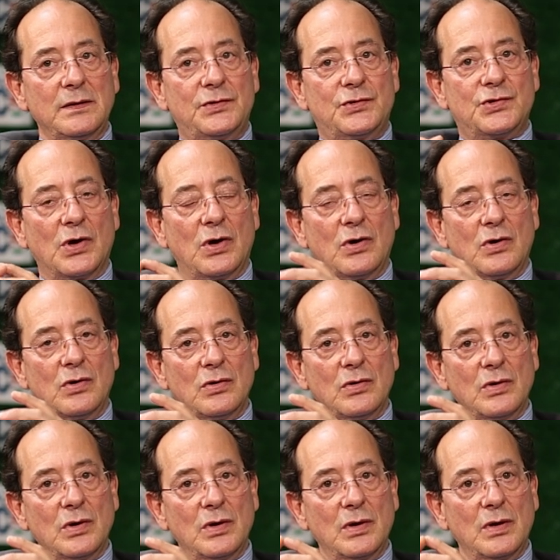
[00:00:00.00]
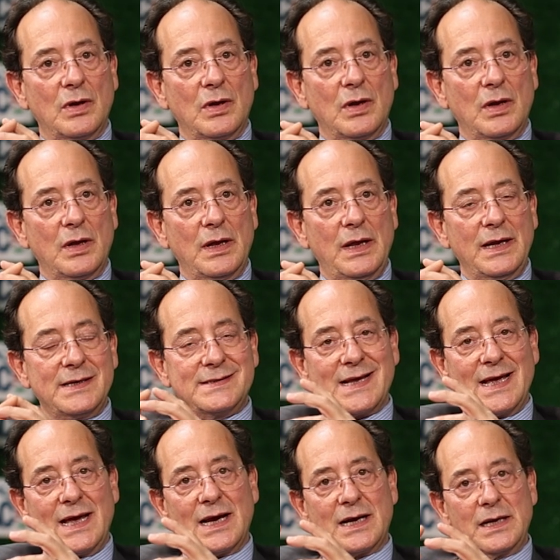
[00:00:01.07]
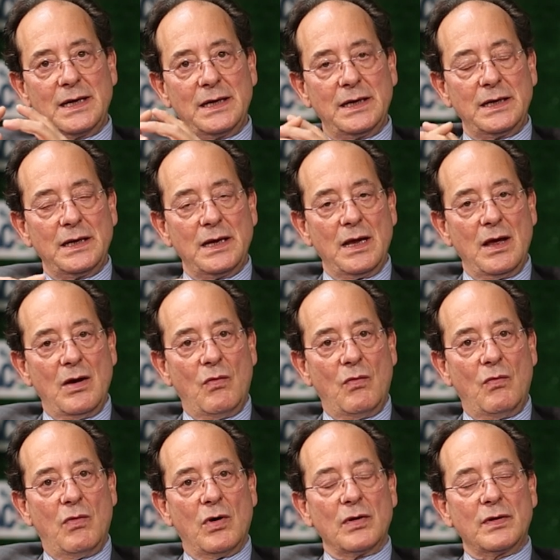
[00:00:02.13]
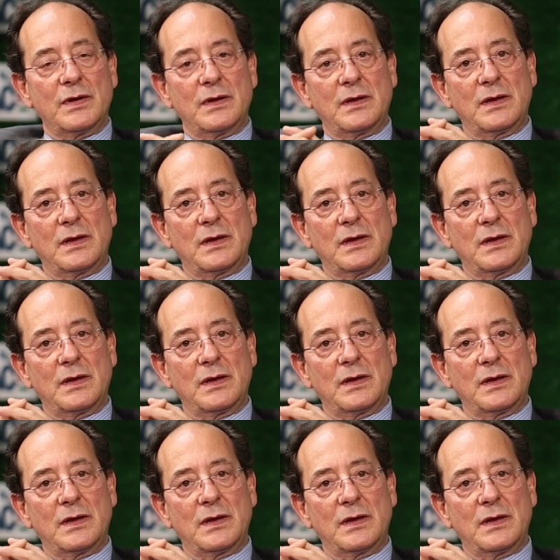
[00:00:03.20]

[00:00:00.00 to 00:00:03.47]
draw exactly what